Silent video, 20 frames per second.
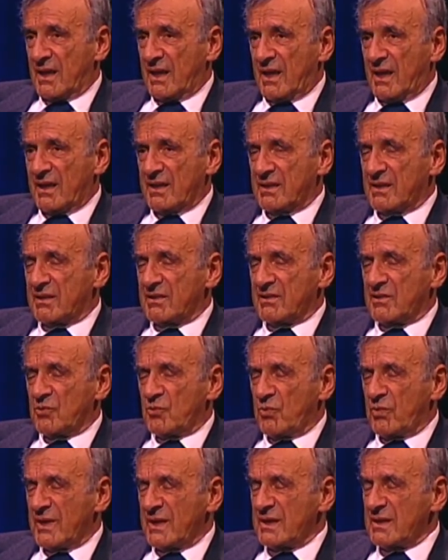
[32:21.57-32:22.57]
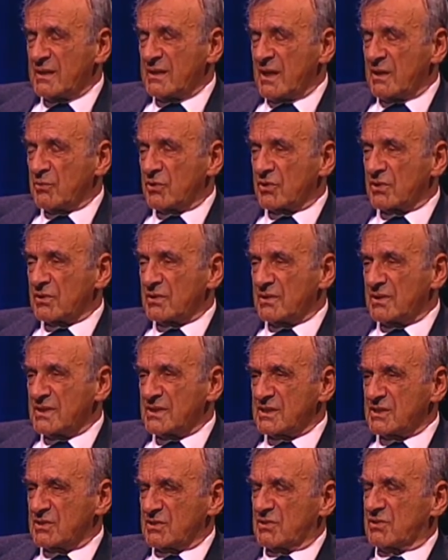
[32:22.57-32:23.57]
And the way they were,
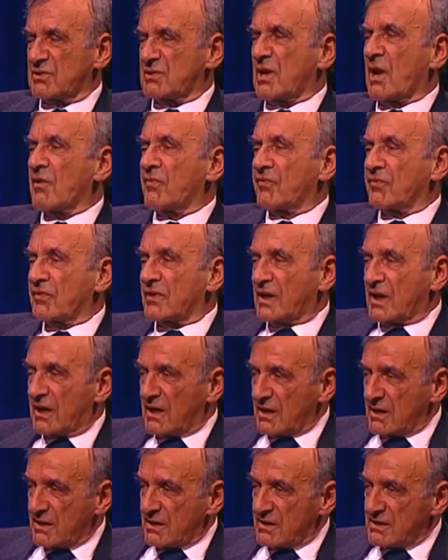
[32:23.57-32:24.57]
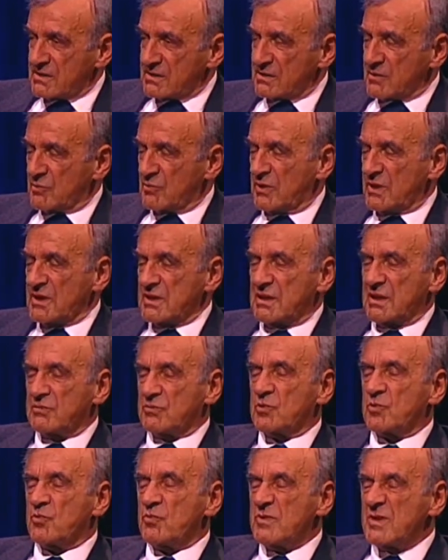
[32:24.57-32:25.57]
these tough guys, mm. the way they
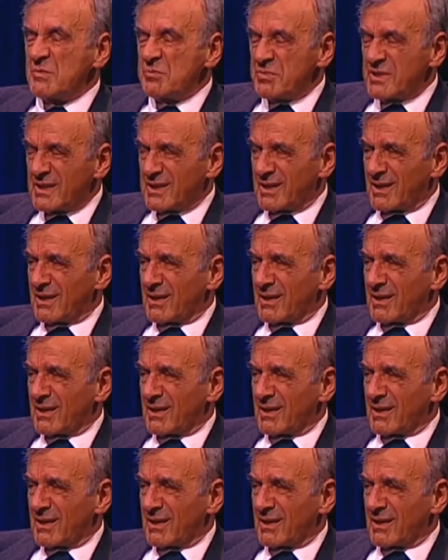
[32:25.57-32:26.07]
were weeping,